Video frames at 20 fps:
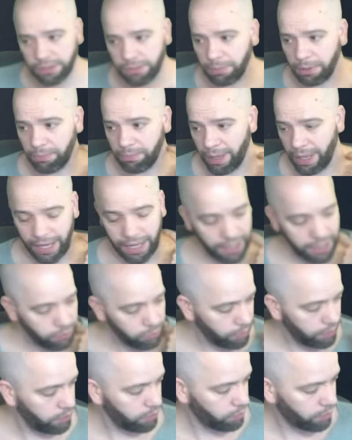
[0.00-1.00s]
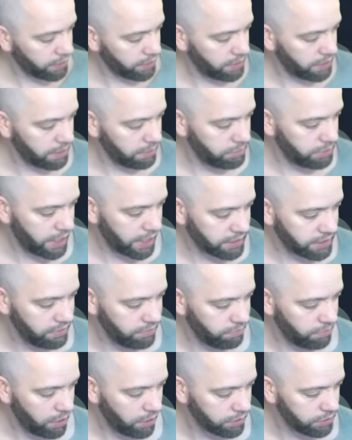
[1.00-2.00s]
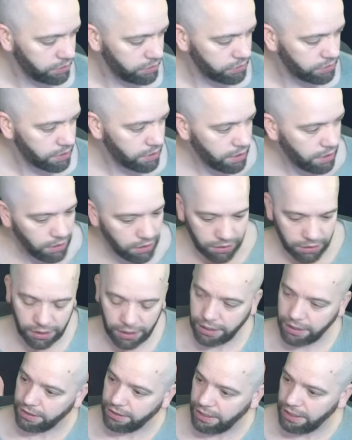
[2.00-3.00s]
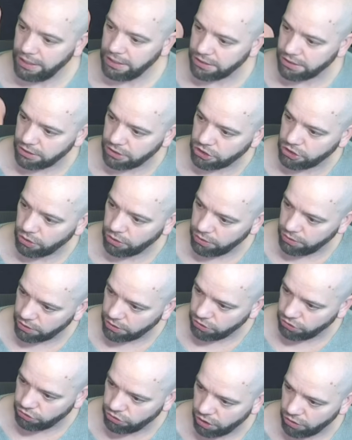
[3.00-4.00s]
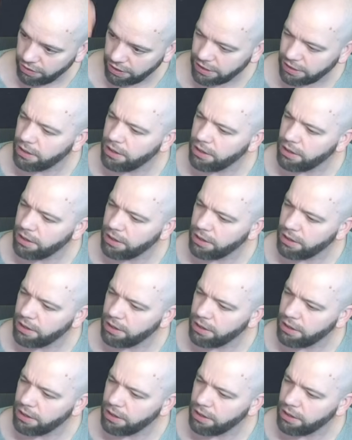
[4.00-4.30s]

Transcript: be paired with one of the objective markers like these that show you the control range,